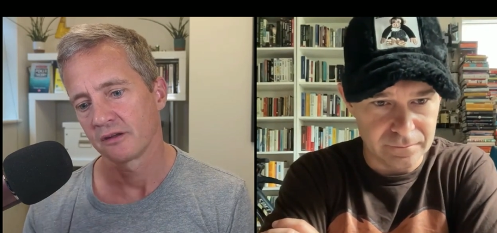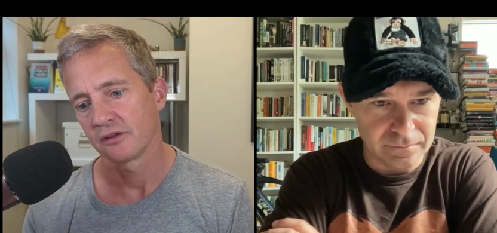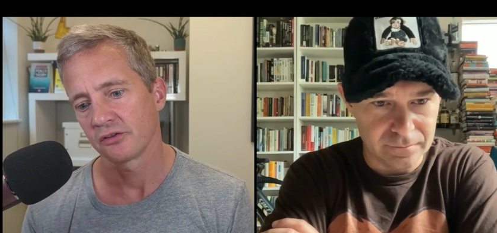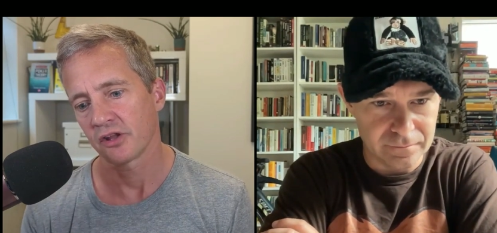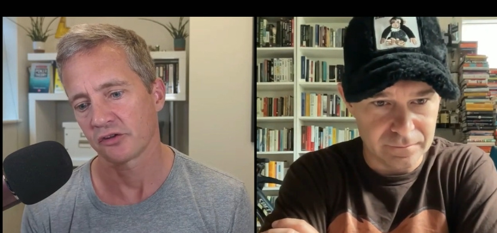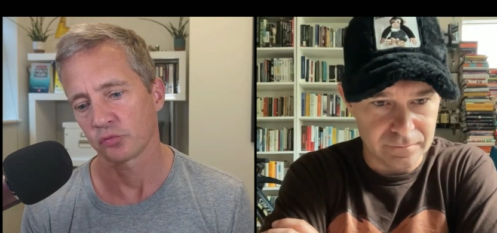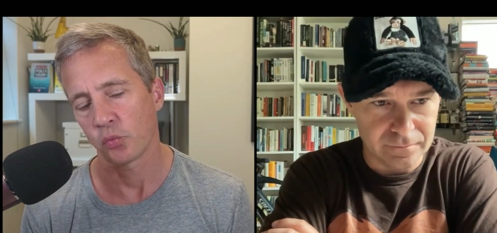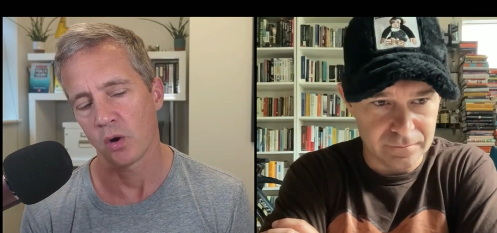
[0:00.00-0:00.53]
Speaker 1: So
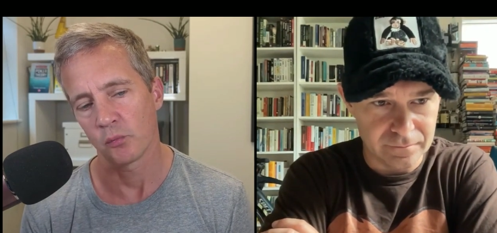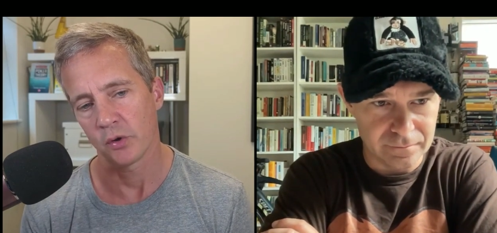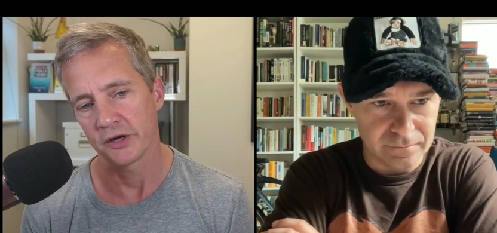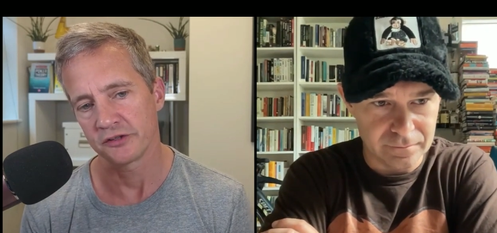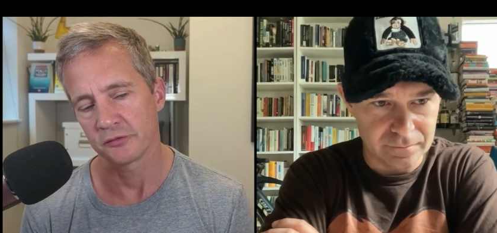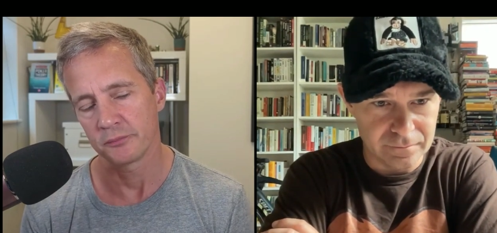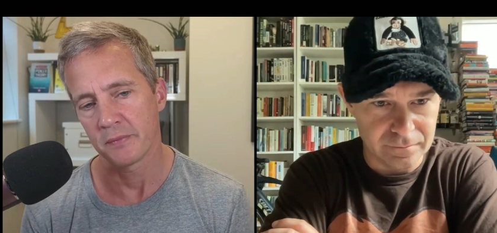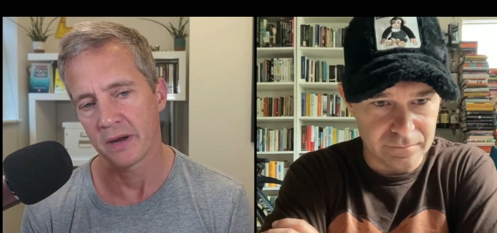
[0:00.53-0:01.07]
that's one way
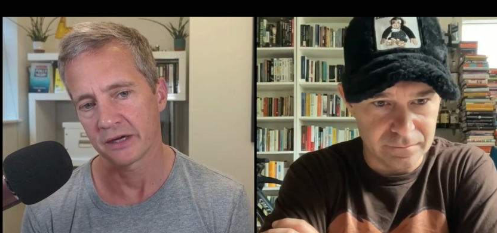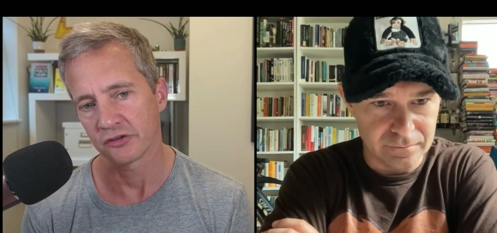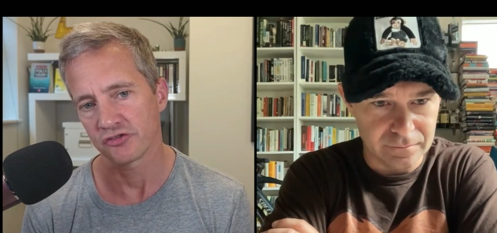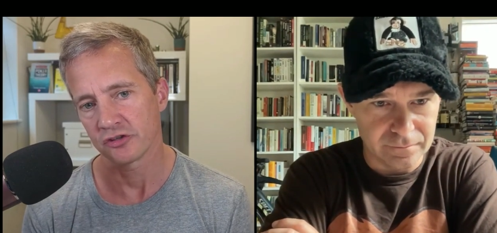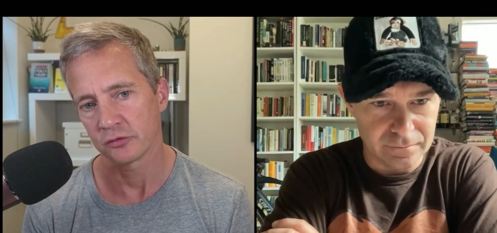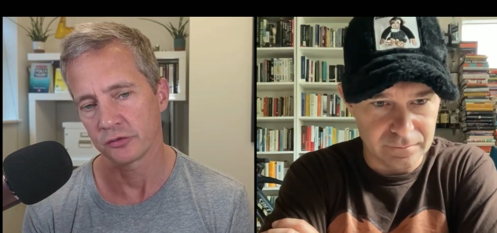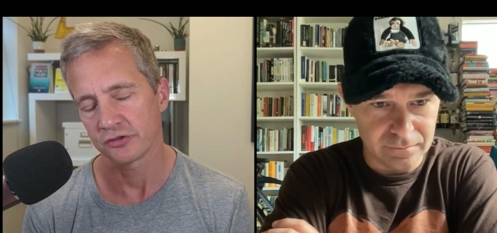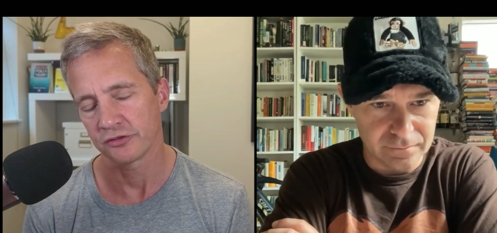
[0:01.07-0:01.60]
to manage
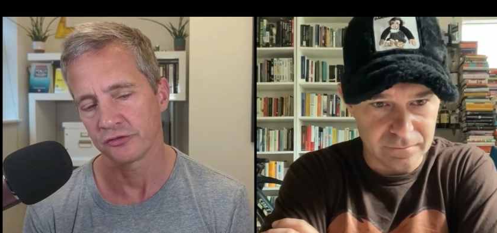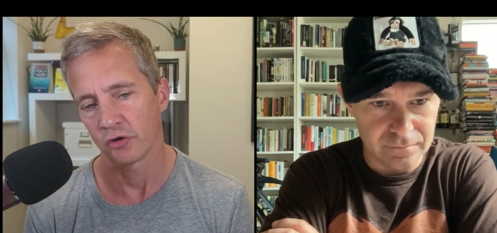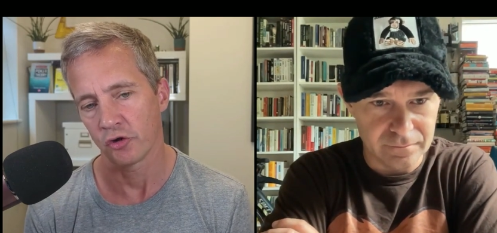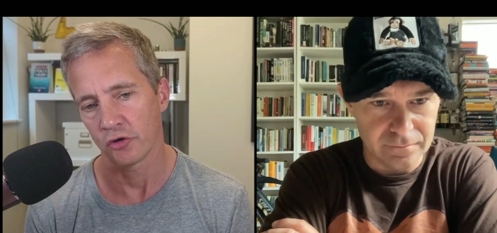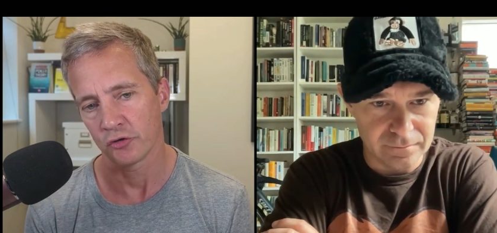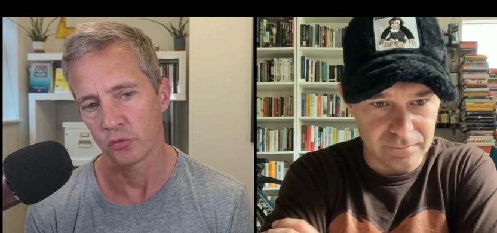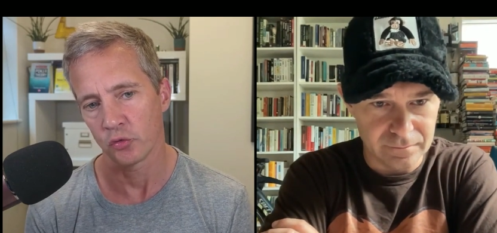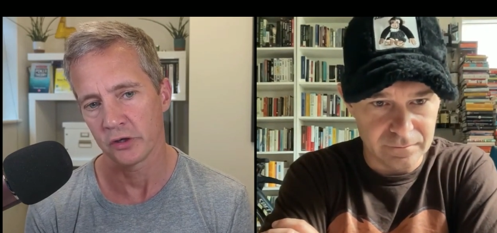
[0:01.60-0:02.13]
it, which is not
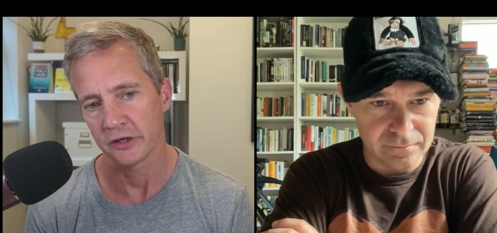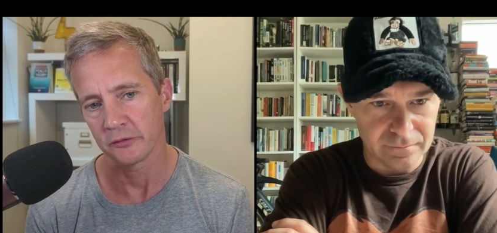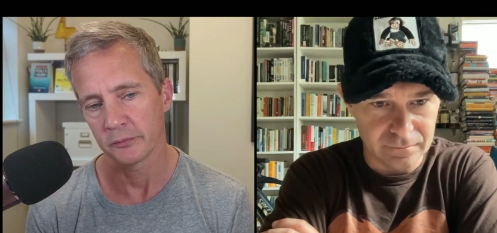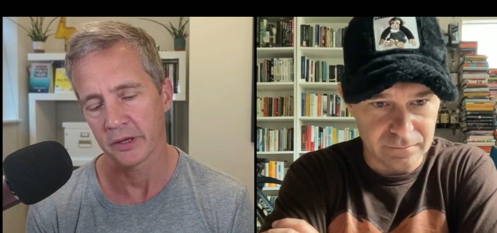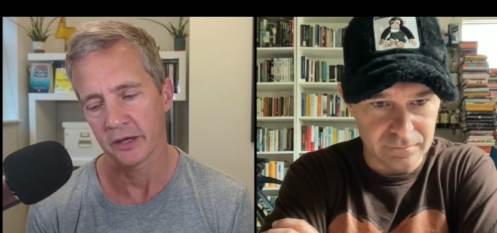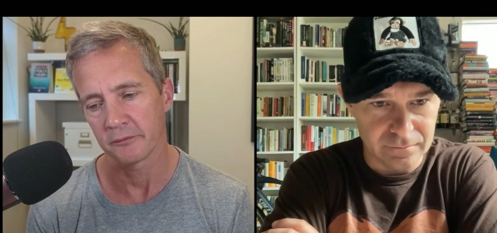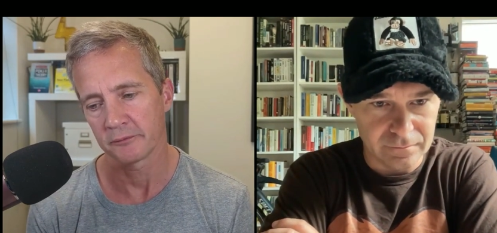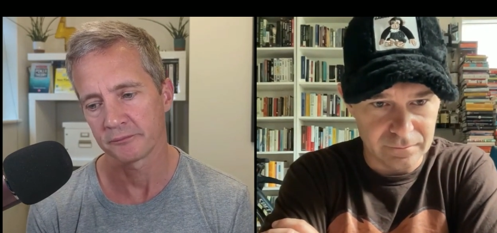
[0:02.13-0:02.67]
an all-in
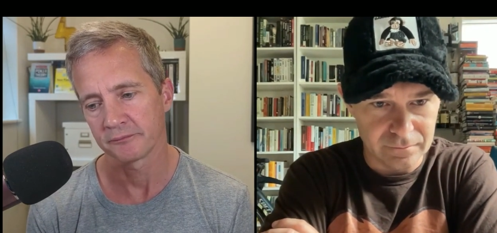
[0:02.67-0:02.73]
bet.